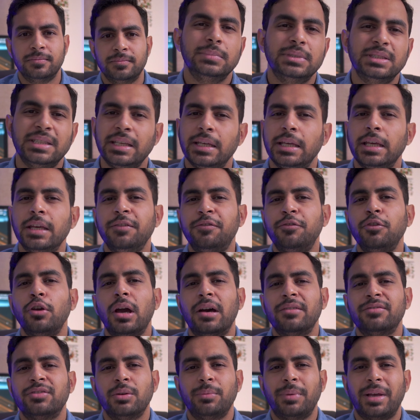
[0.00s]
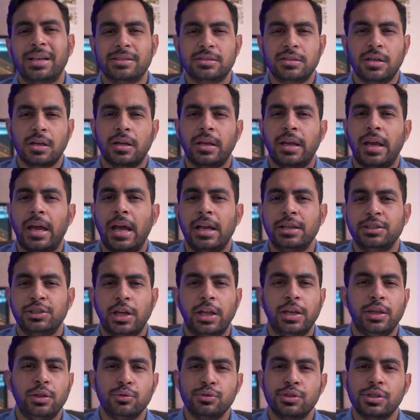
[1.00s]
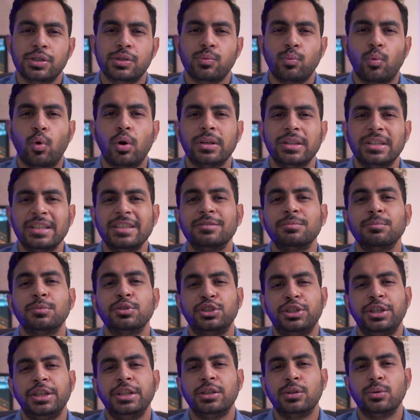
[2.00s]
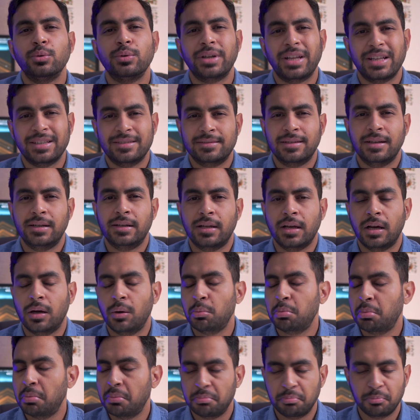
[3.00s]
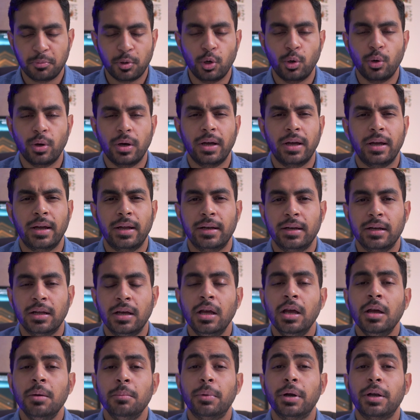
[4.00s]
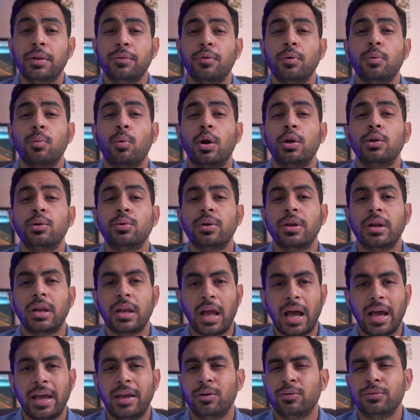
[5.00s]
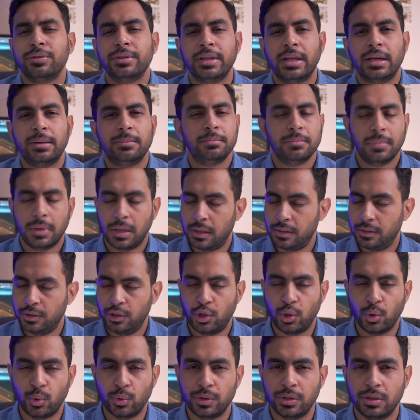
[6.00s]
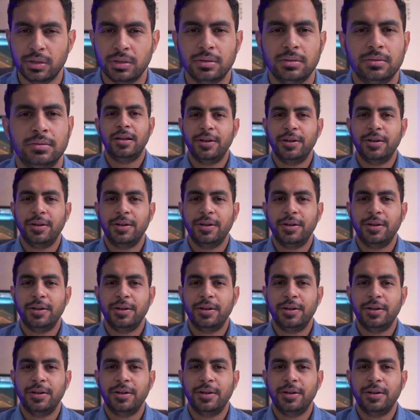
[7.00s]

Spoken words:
See, if you have some extra cash and you just want these machines to test it out, go ahead. But if you want to rely on them, don't.